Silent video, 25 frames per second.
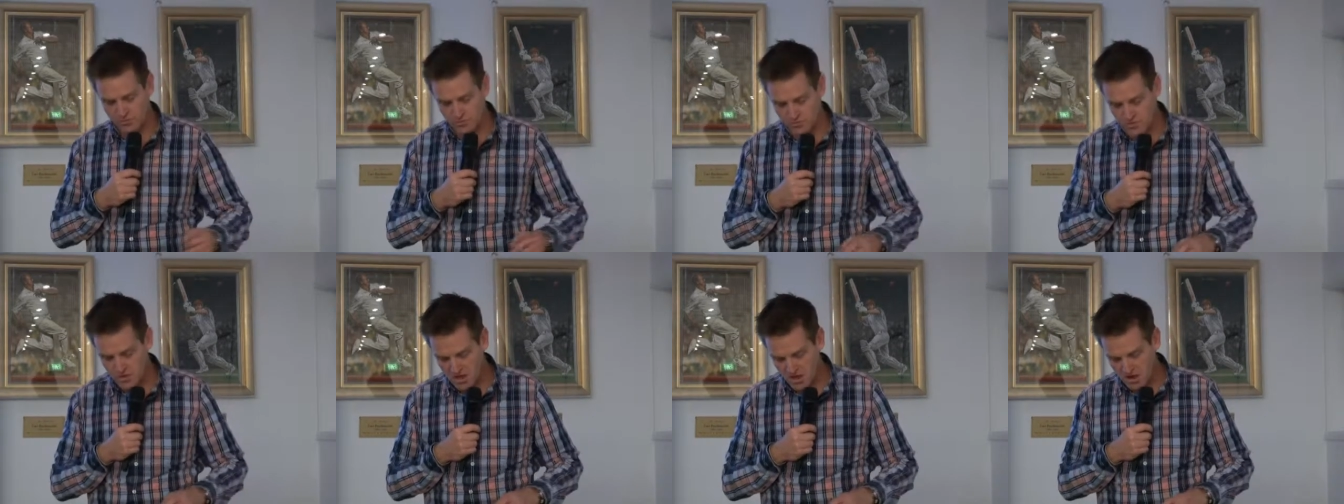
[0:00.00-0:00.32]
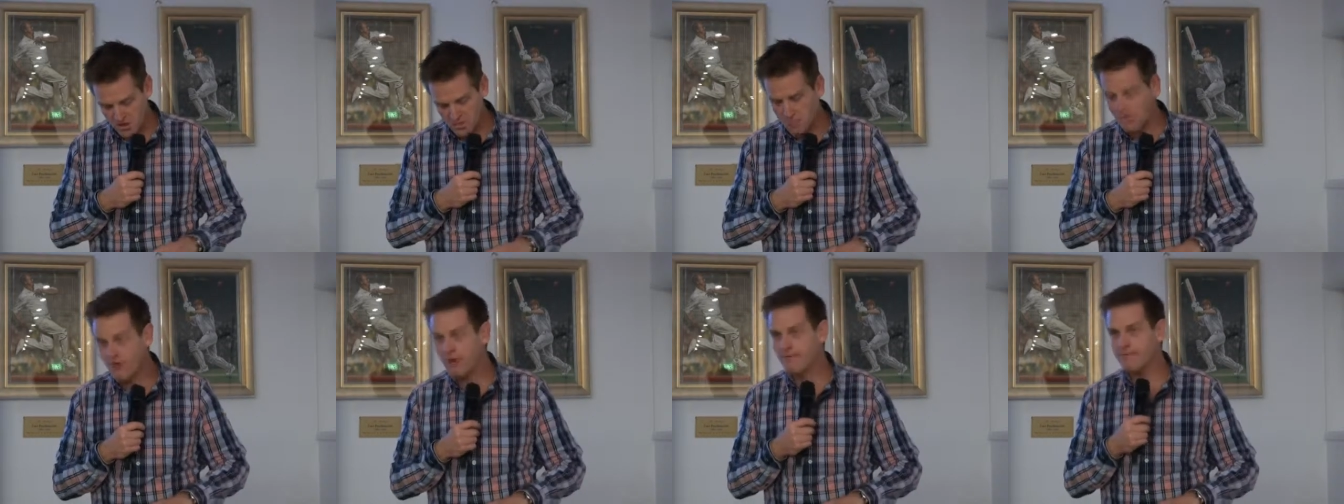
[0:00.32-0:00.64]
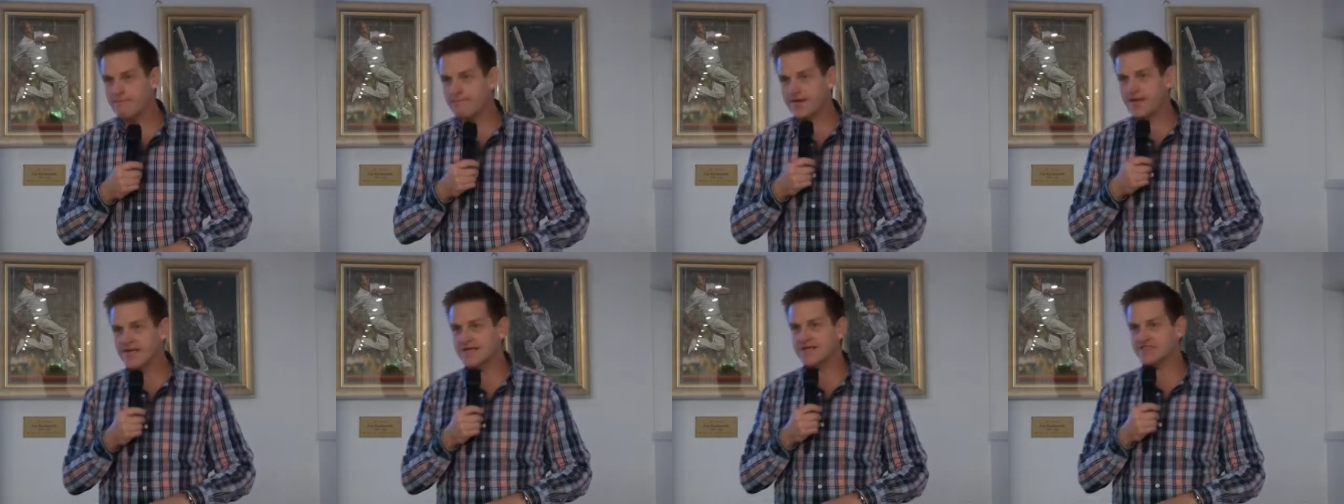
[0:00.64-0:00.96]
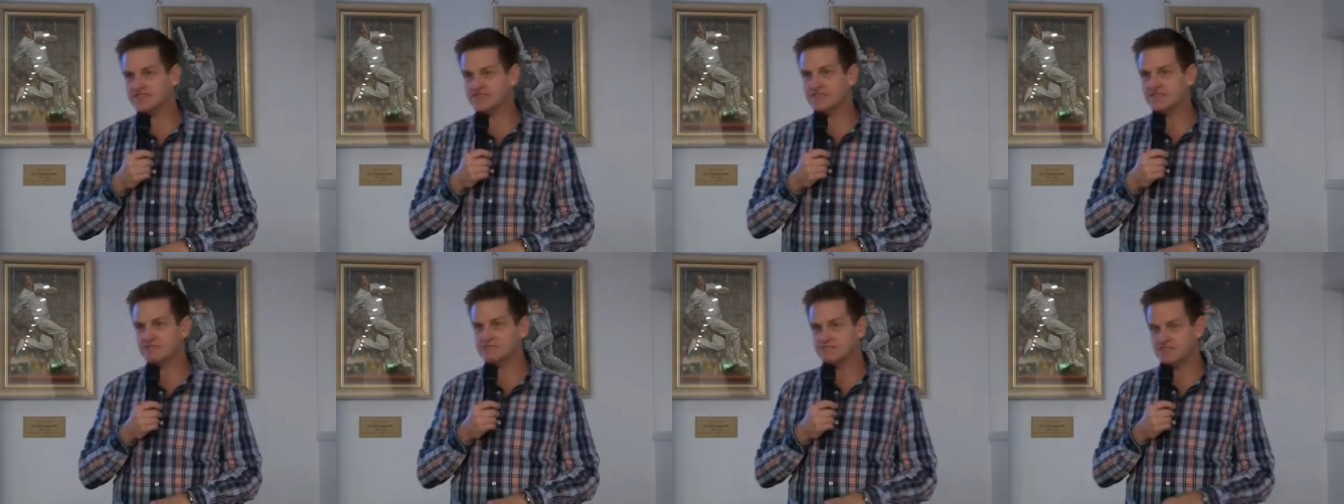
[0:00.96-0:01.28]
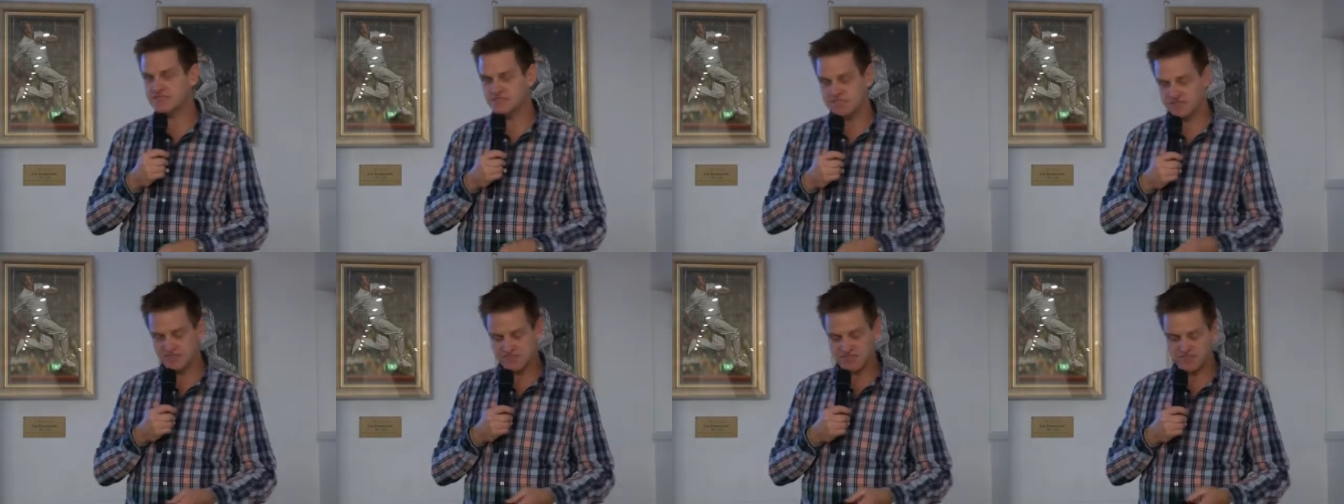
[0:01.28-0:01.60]
And what makes them
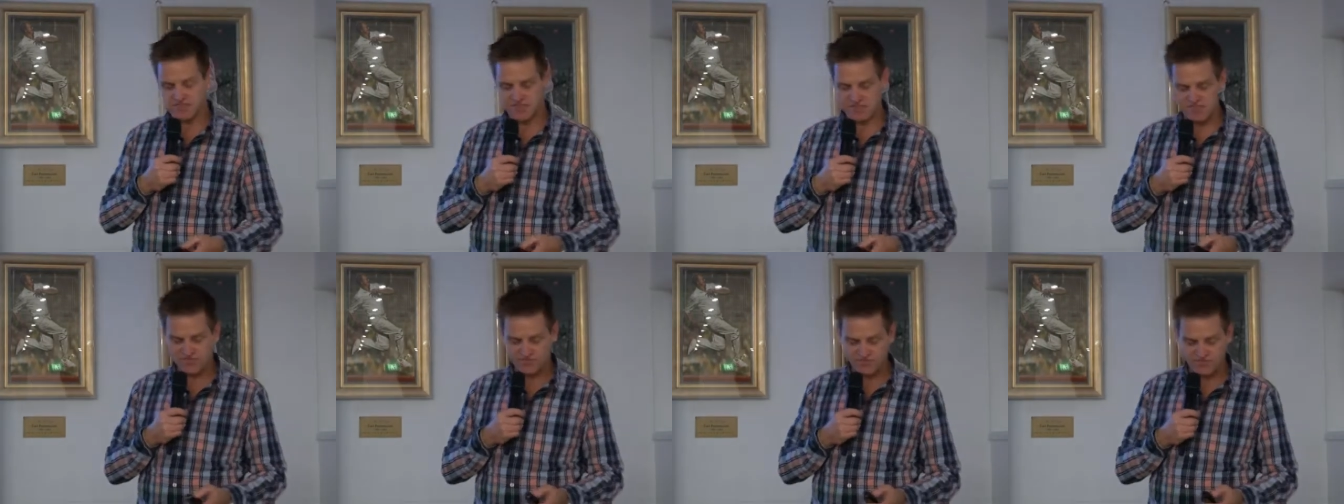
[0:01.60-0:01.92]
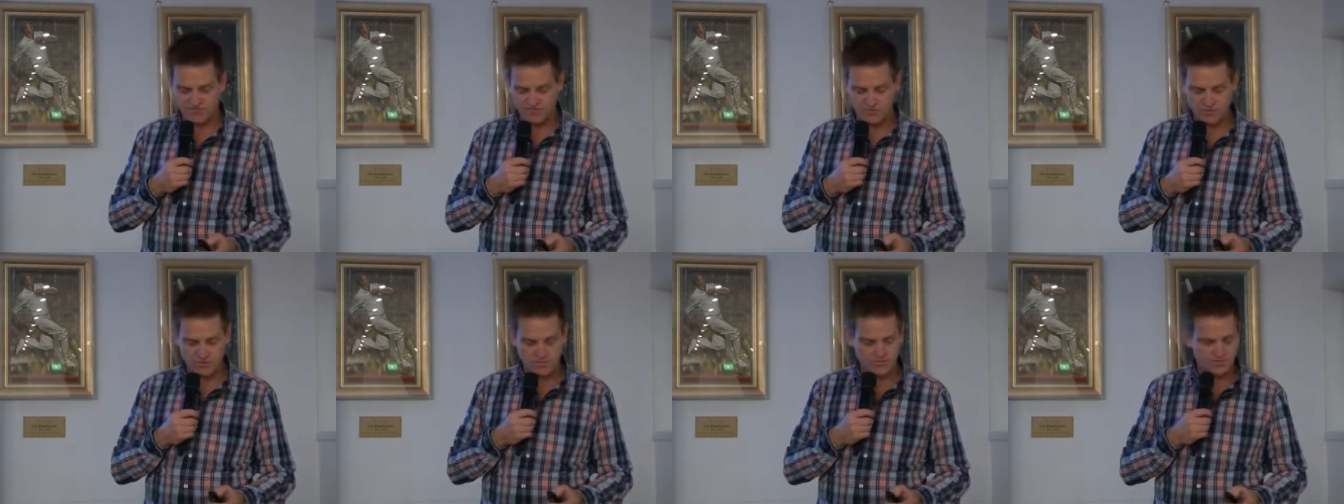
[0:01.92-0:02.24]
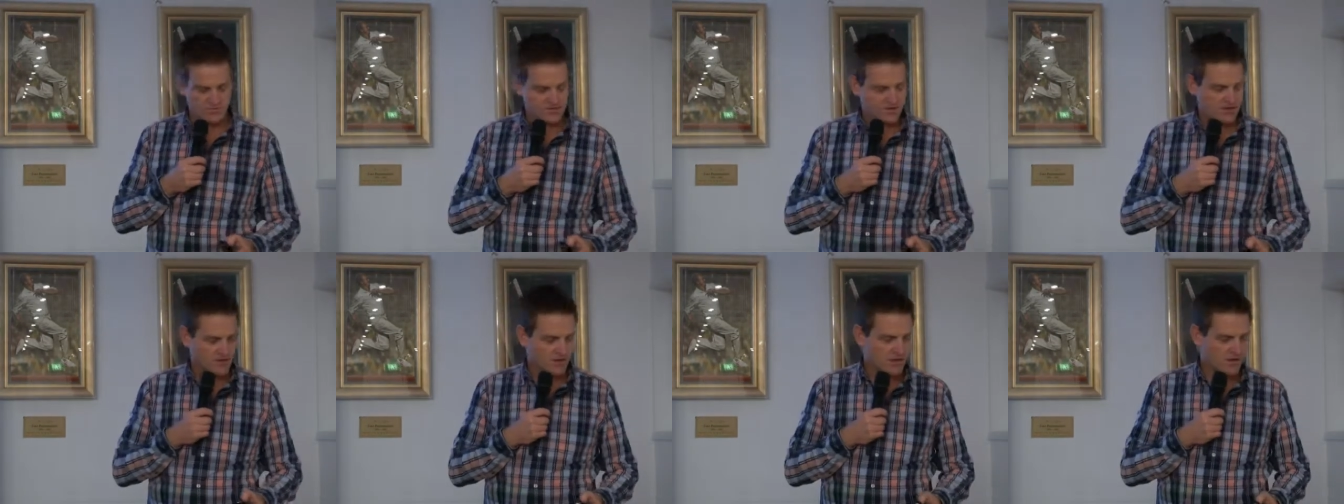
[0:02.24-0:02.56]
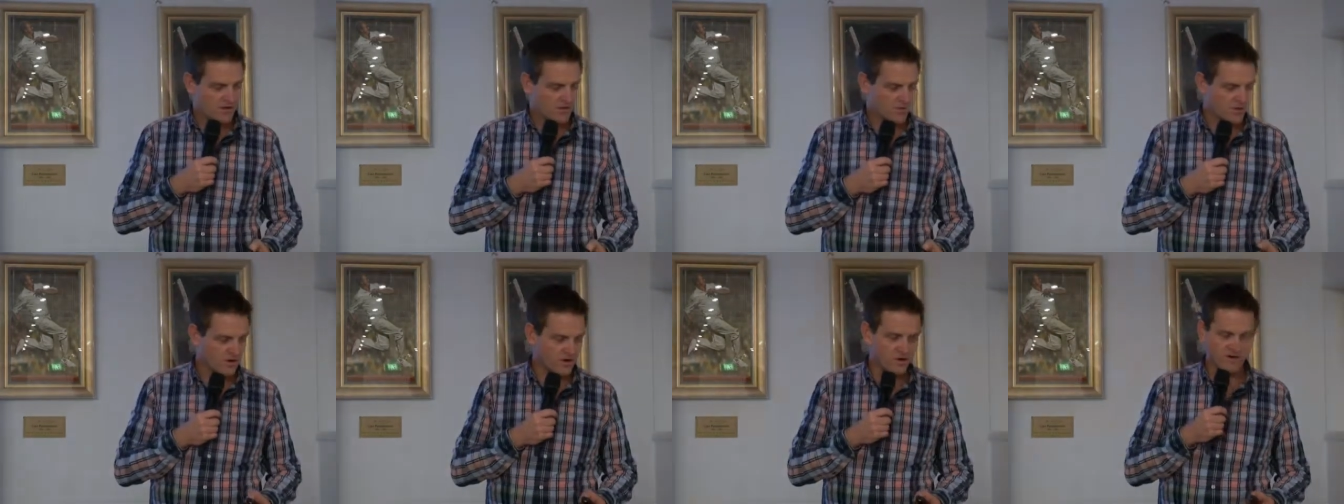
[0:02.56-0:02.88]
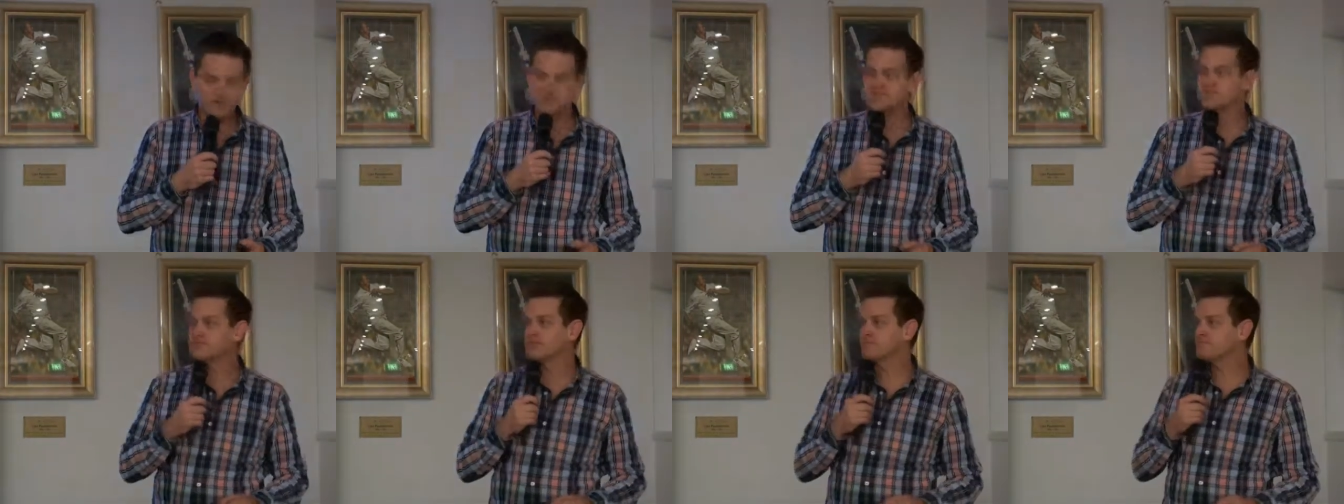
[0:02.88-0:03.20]
successful?
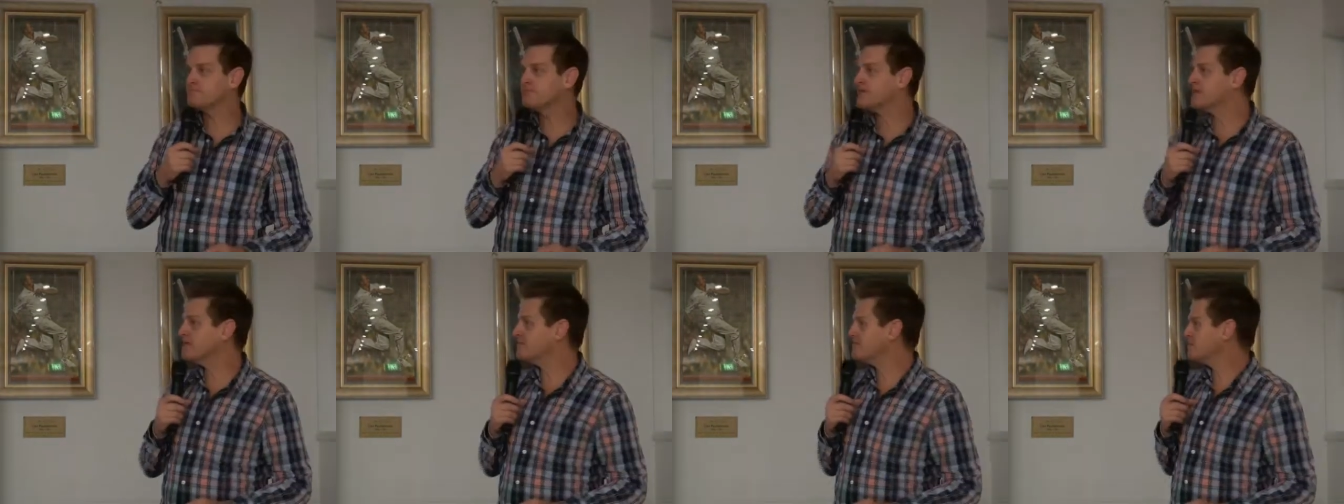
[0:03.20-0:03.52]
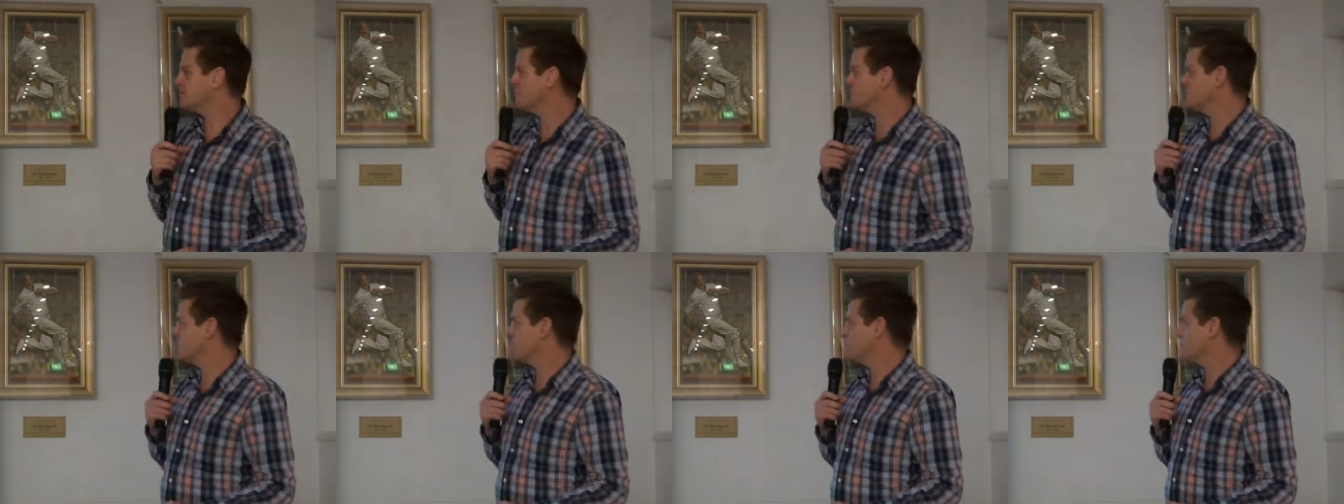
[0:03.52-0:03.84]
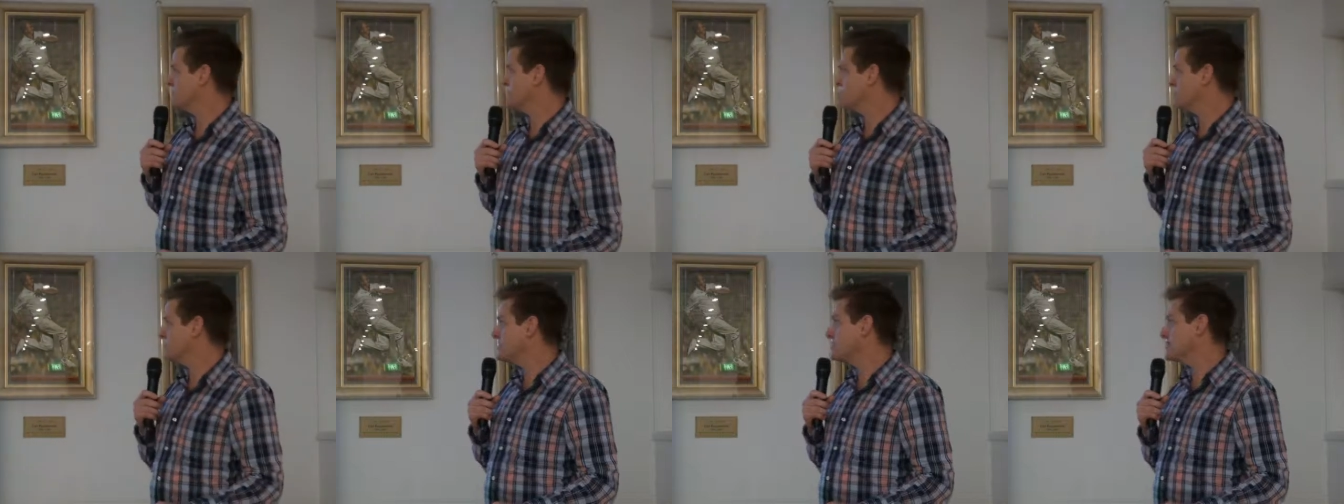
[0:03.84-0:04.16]
Well, it's the people that we